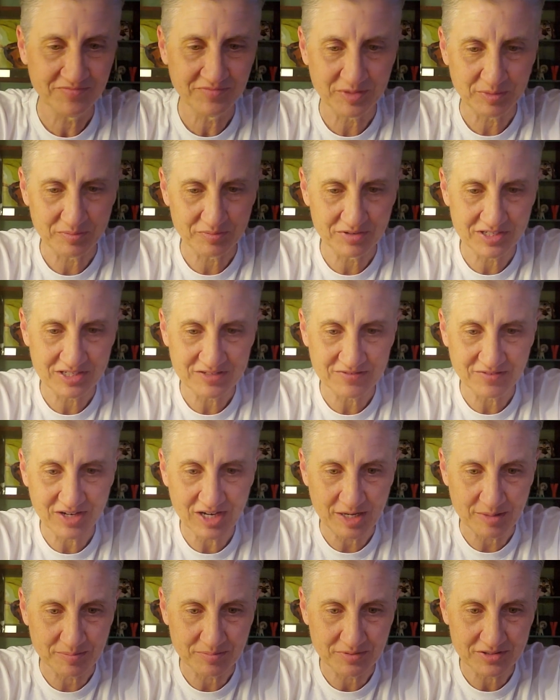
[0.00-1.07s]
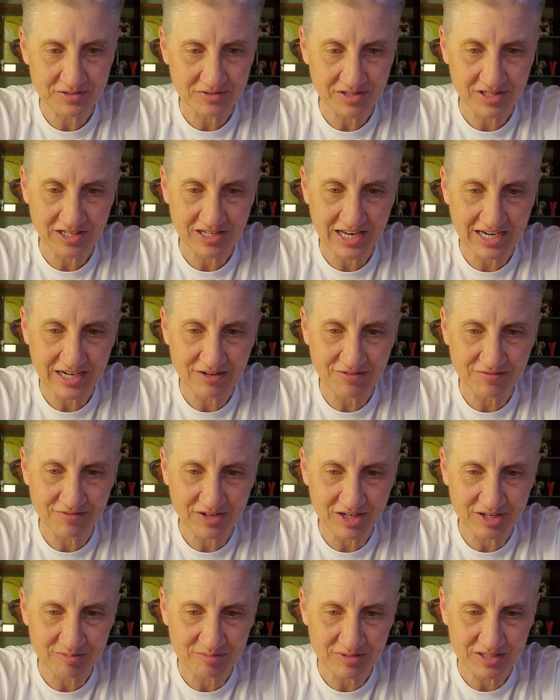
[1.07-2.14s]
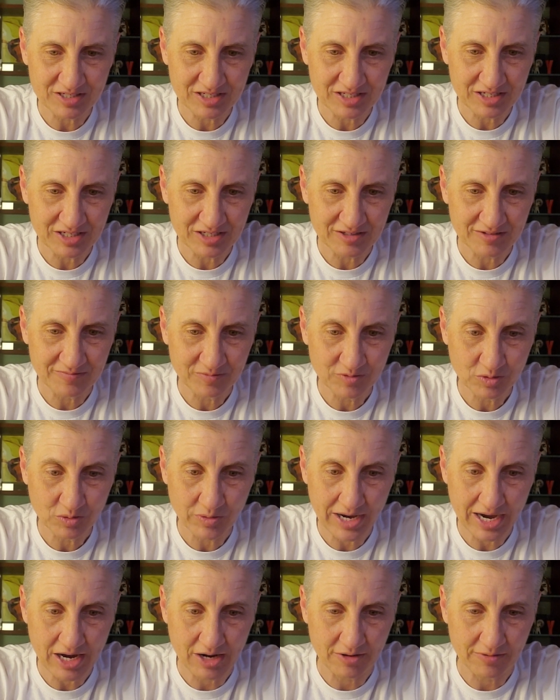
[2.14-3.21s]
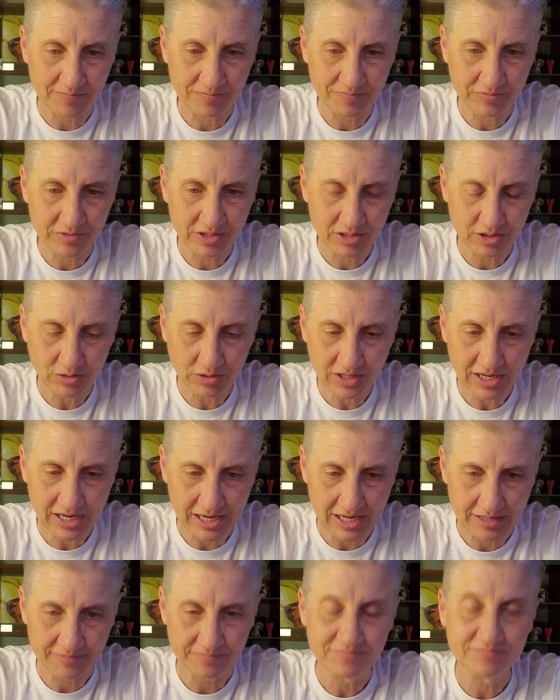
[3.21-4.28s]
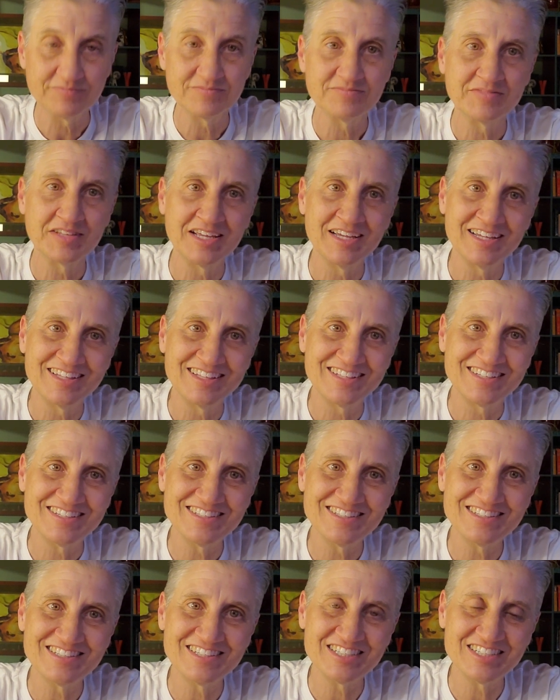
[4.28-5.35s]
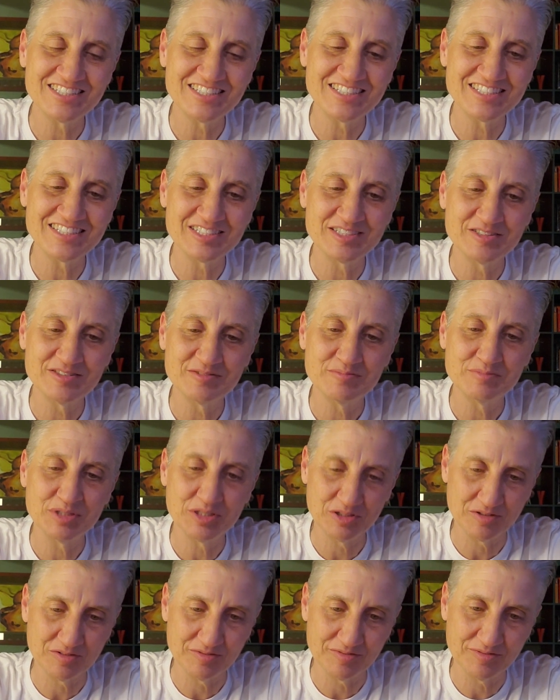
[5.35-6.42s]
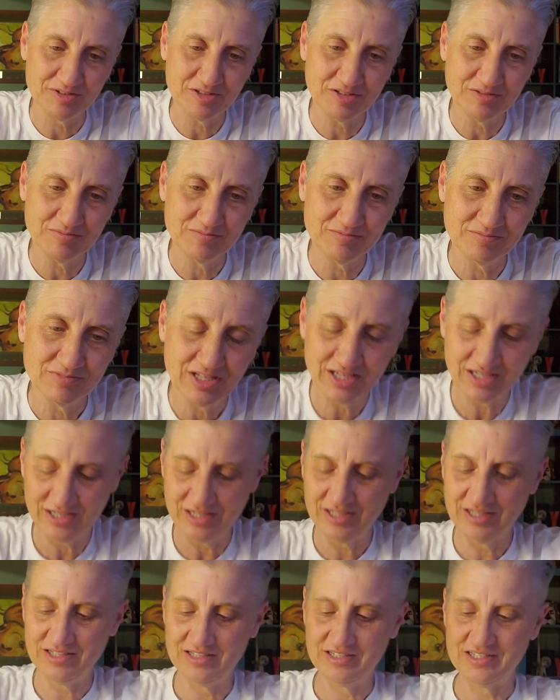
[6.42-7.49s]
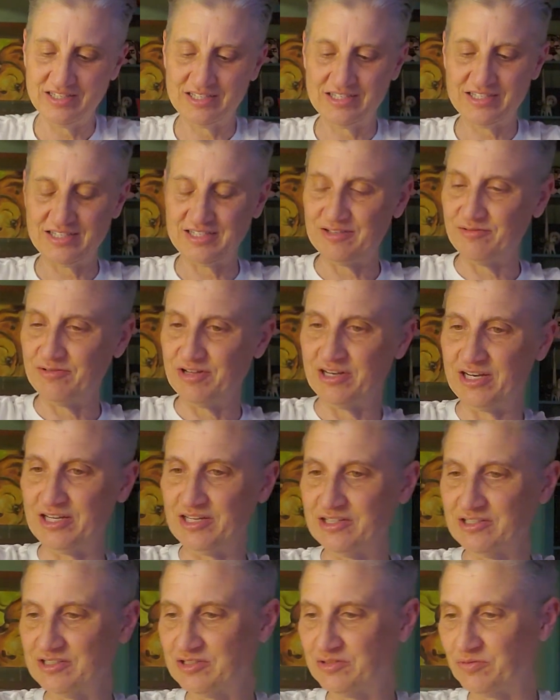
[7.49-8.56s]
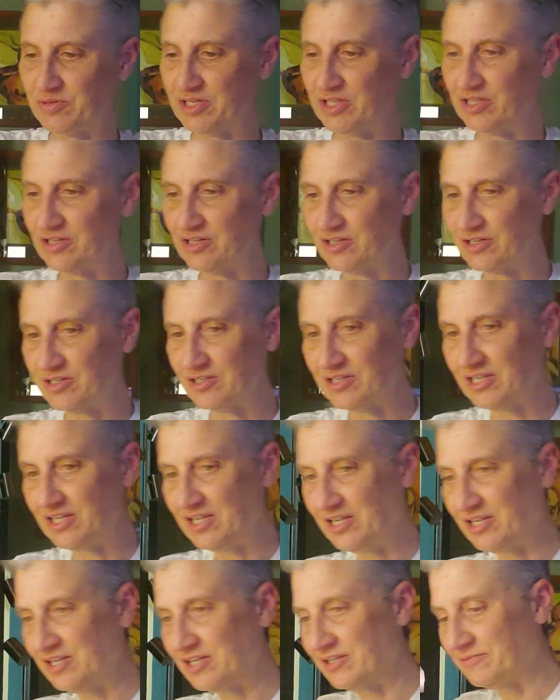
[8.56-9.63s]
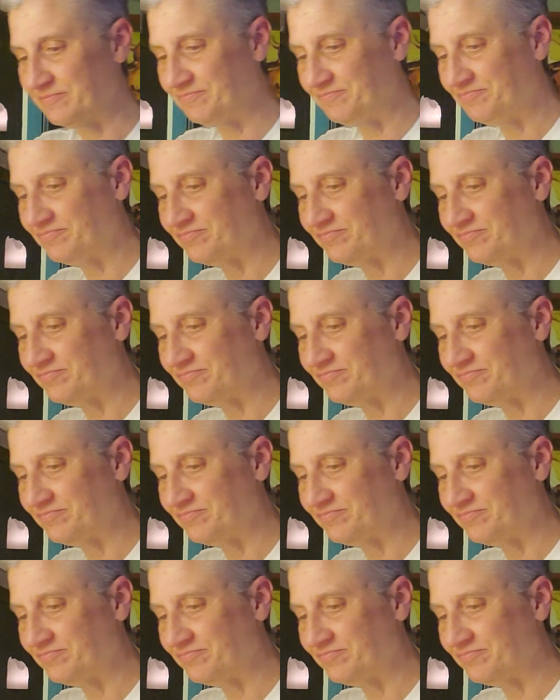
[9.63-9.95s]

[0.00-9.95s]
the Prince of Cups, or the Knight of Cups here. Wow. Okay. This looks beautiful. Let's see what else we learn here.